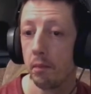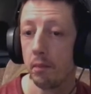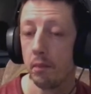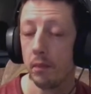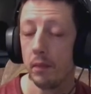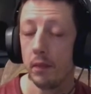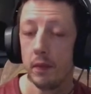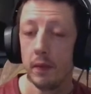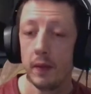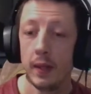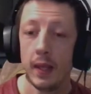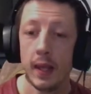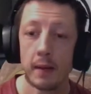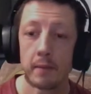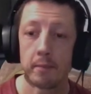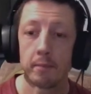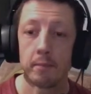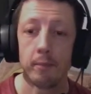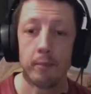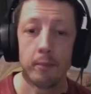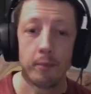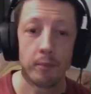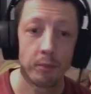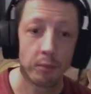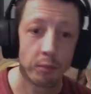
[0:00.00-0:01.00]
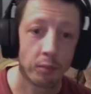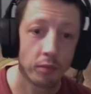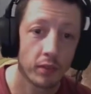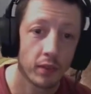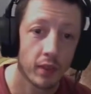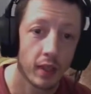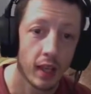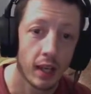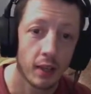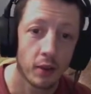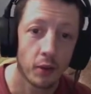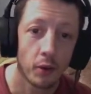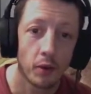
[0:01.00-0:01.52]
yeah,
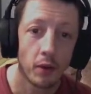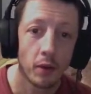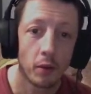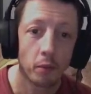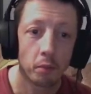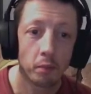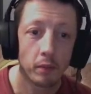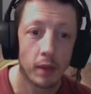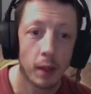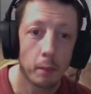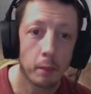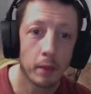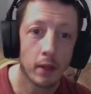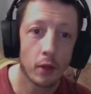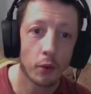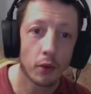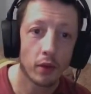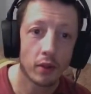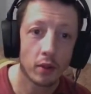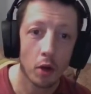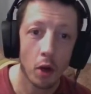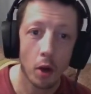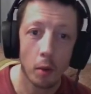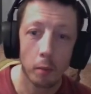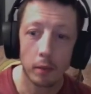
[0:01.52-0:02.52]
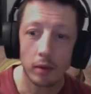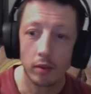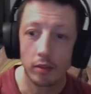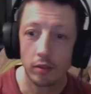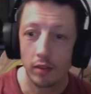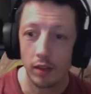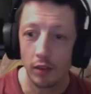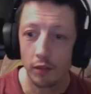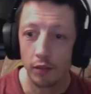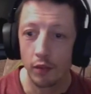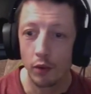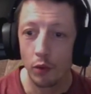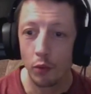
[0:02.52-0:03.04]
I don't know. Let me know in the comments
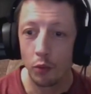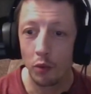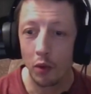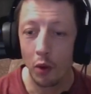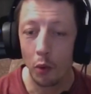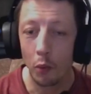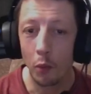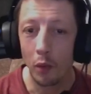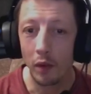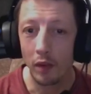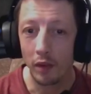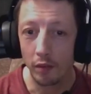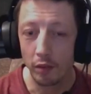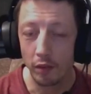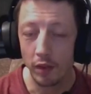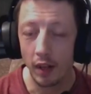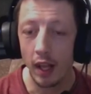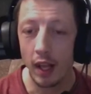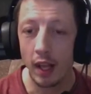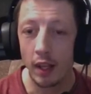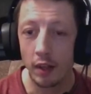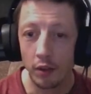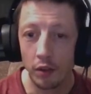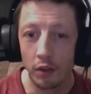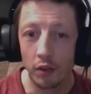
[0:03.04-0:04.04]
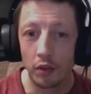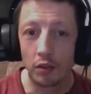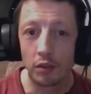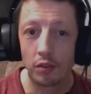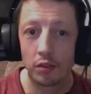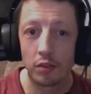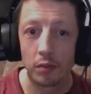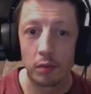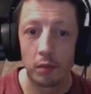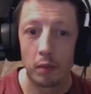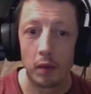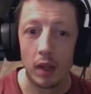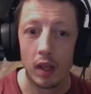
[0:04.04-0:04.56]
if you know what the flare does,
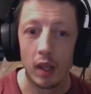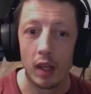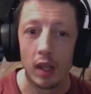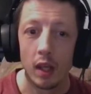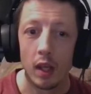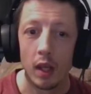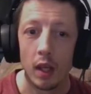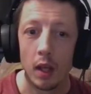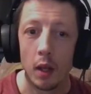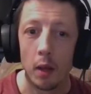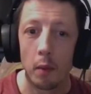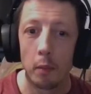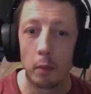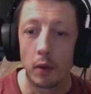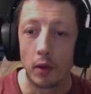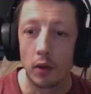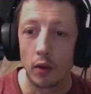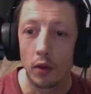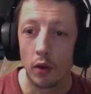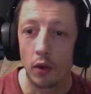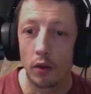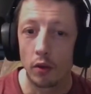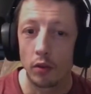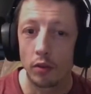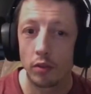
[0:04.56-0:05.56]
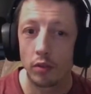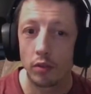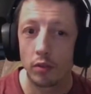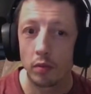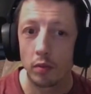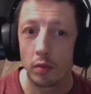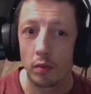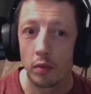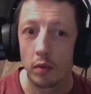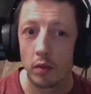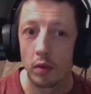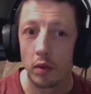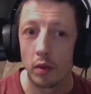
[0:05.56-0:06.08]
because
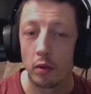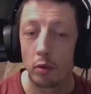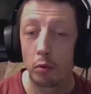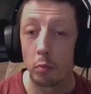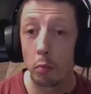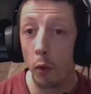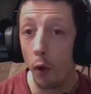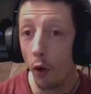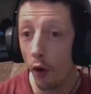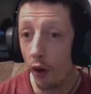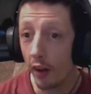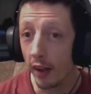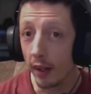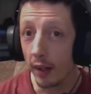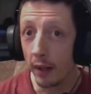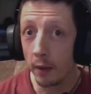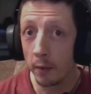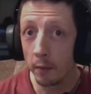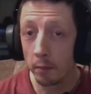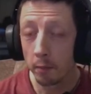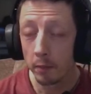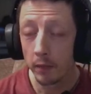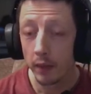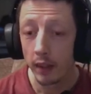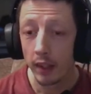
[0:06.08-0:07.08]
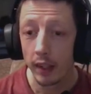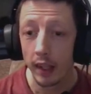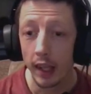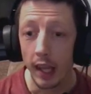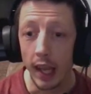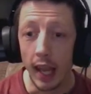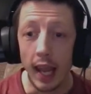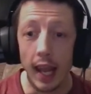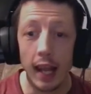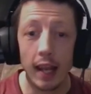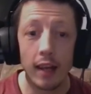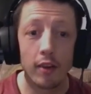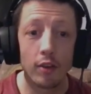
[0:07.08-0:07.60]
spoiler,
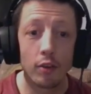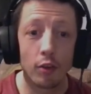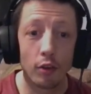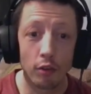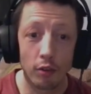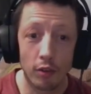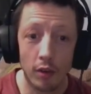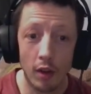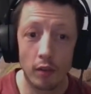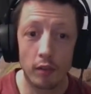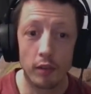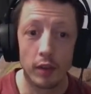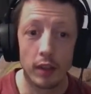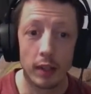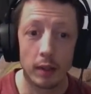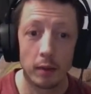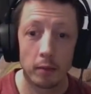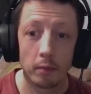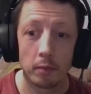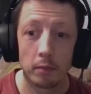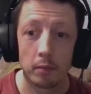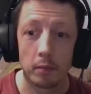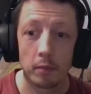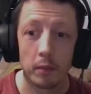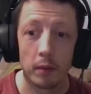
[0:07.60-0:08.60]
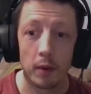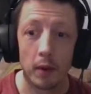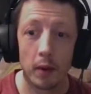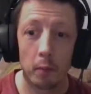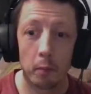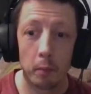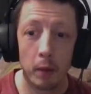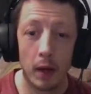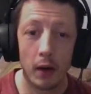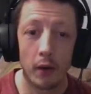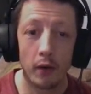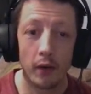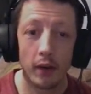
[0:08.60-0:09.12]
it does nothing.
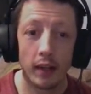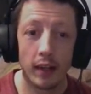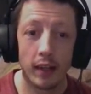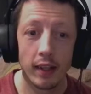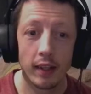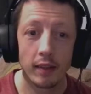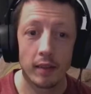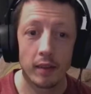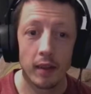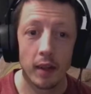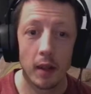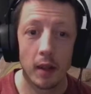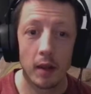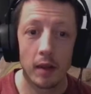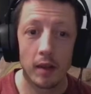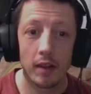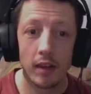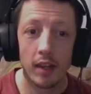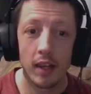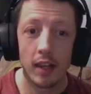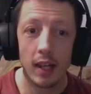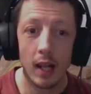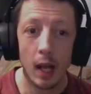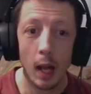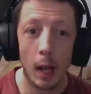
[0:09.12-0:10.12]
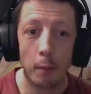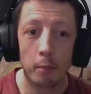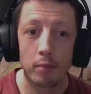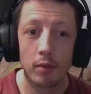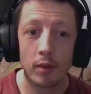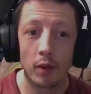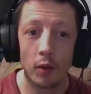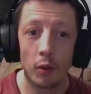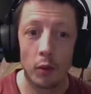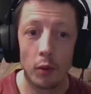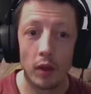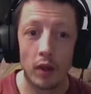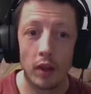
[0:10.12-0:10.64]
Apparently it did
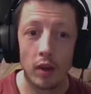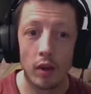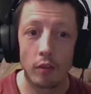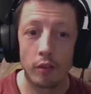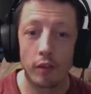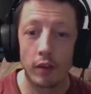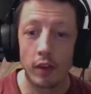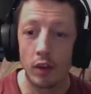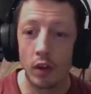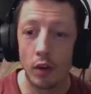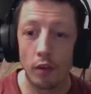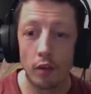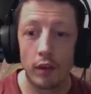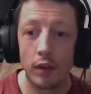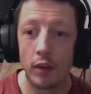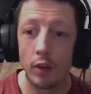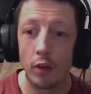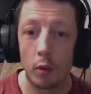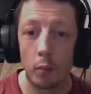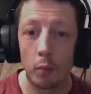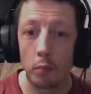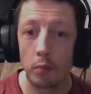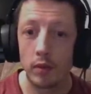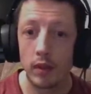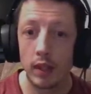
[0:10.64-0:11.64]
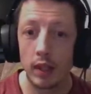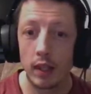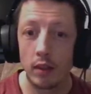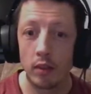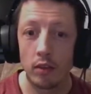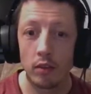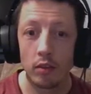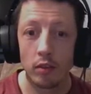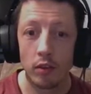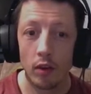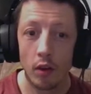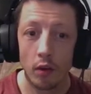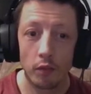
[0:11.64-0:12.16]
absolutely nothing. Nothing comes in,
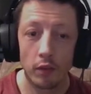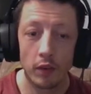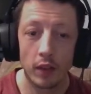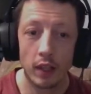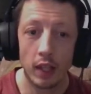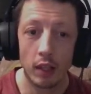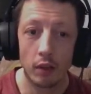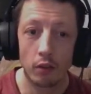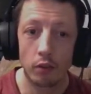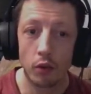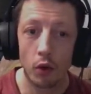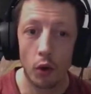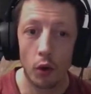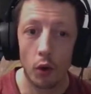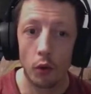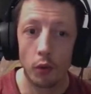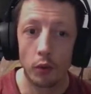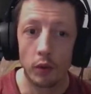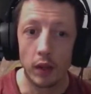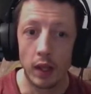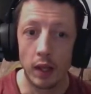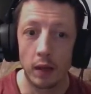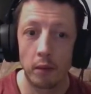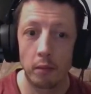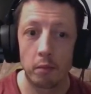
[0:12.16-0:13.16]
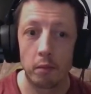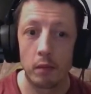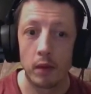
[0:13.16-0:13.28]
nothing gets called in,